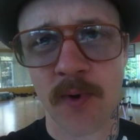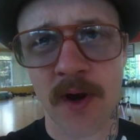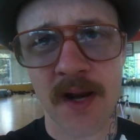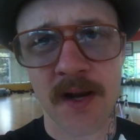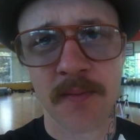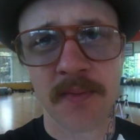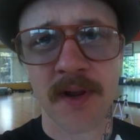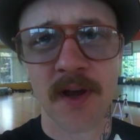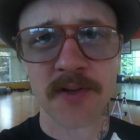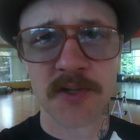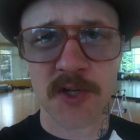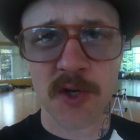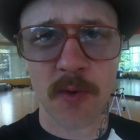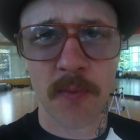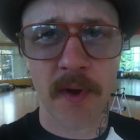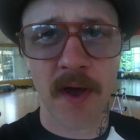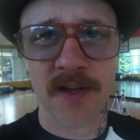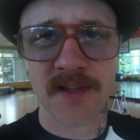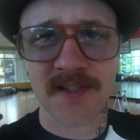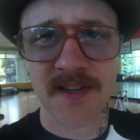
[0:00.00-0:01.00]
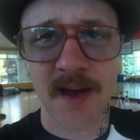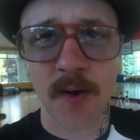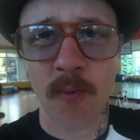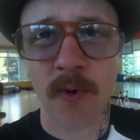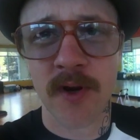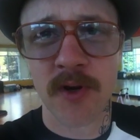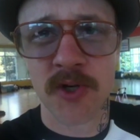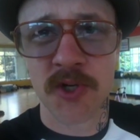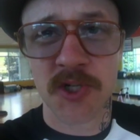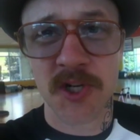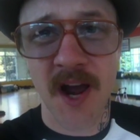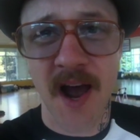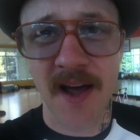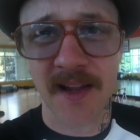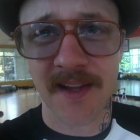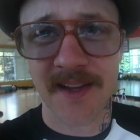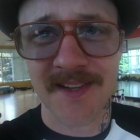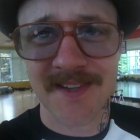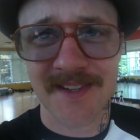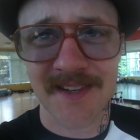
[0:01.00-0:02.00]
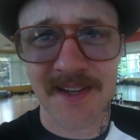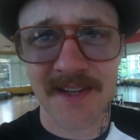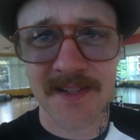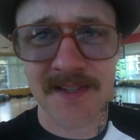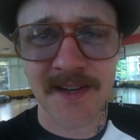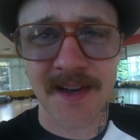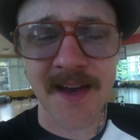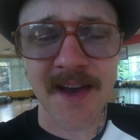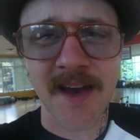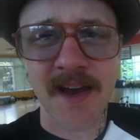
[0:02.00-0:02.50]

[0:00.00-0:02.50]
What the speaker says: when anybody else shows up on set, what your shot list is.